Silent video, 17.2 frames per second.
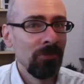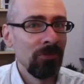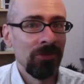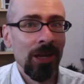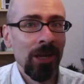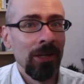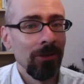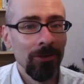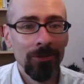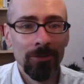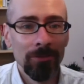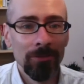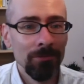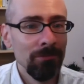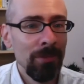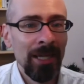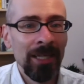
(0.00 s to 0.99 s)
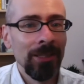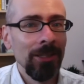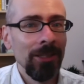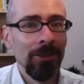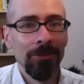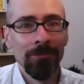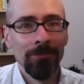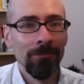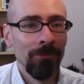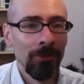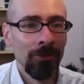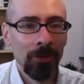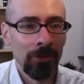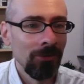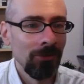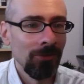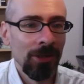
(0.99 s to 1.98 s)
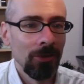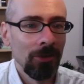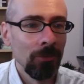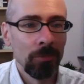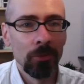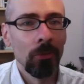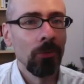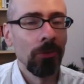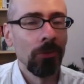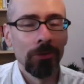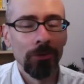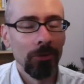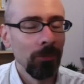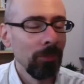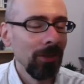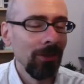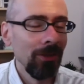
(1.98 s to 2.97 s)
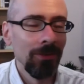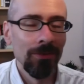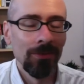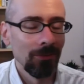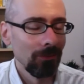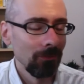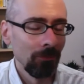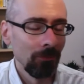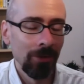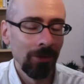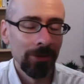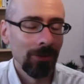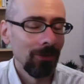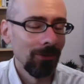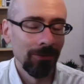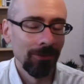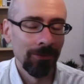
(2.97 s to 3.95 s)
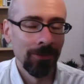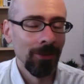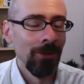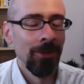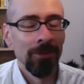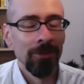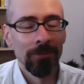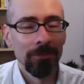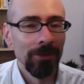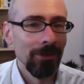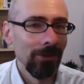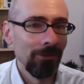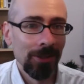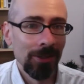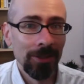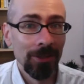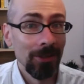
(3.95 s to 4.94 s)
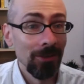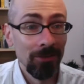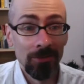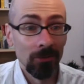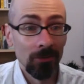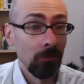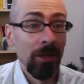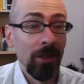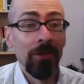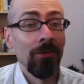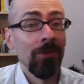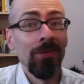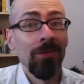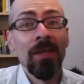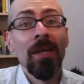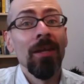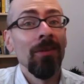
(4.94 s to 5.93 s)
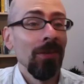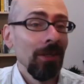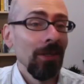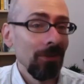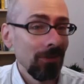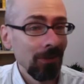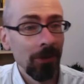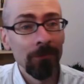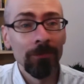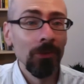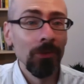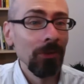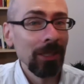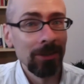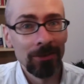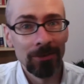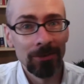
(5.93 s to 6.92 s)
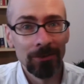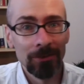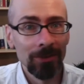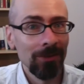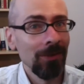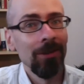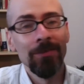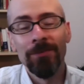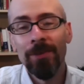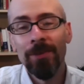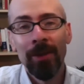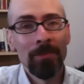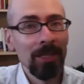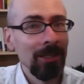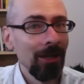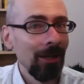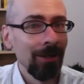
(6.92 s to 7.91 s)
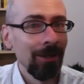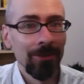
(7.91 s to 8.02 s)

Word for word: shadow banking or shadow broker group is or what their real agenda is or whether it's the NSA itself doing it to itself. I mean,